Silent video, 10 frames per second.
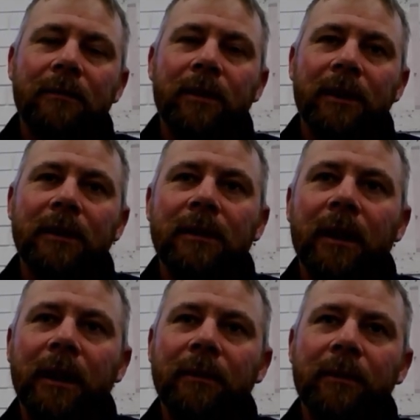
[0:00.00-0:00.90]
But just
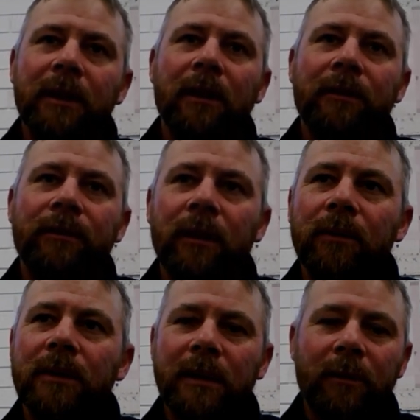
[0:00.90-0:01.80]
like it'd be like
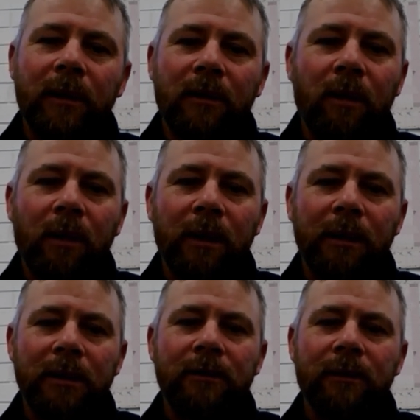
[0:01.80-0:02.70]
following someone
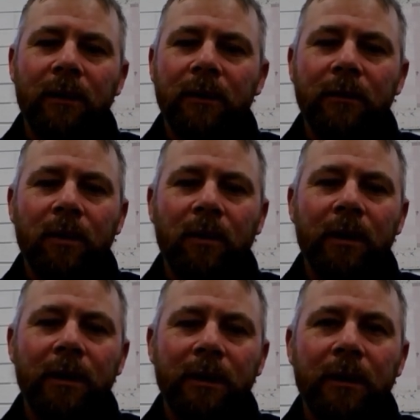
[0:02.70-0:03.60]
quietly, just follow them quietly.